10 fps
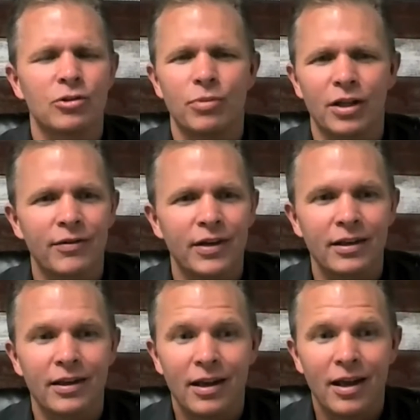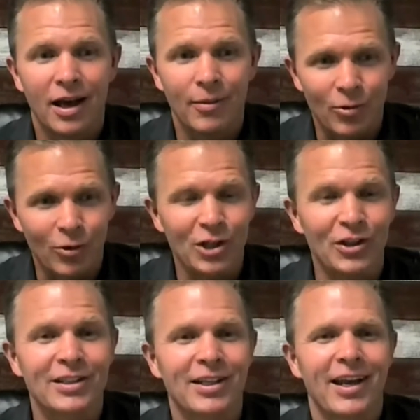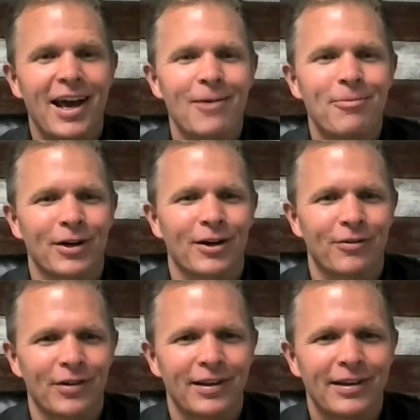believe in it, I mean, what do you think's going to happen, Curfew?